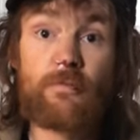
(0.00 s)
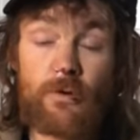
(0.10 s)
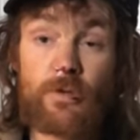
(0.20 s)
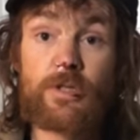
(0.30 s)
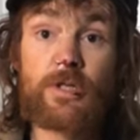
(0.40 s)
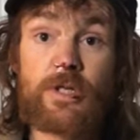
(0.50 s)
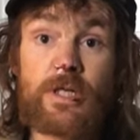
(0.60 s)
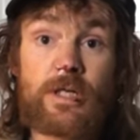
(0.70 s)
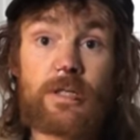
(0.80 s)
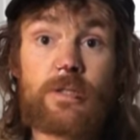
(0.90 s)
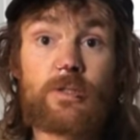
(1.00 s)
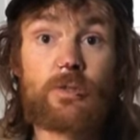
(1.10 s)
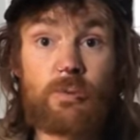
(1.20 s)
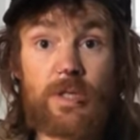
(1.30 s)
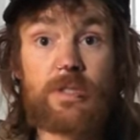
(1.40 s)
43. Wow.
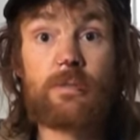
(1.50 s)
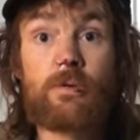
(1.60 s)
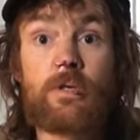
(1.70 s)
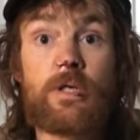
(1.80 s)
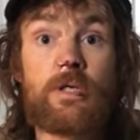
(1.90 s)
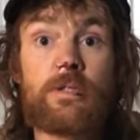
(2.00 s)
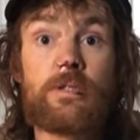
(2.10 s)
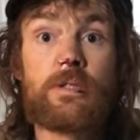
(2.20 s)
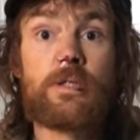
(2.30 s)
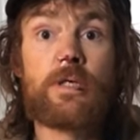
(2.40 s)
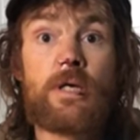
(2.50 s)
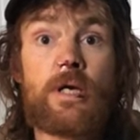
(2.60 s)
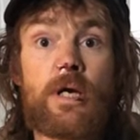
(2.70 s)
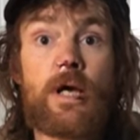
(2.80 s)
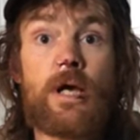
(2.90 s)
21 years.
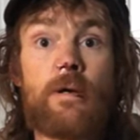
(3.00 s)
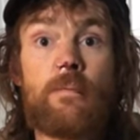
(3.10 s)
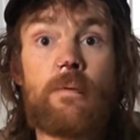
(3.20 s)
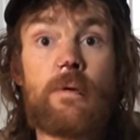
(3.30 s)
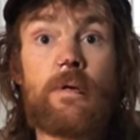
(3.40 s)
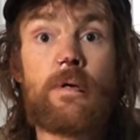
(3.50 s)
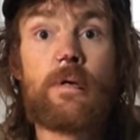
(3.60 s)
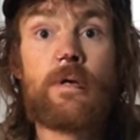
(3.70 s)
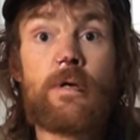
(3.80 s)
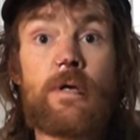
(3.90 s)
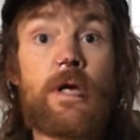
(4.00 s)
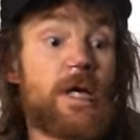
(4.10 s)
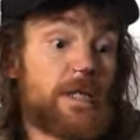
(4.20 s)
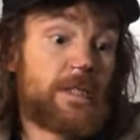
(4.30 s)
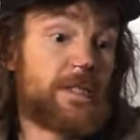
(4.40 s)
So this is like your last
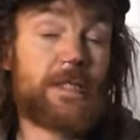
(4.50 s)
chance, isn't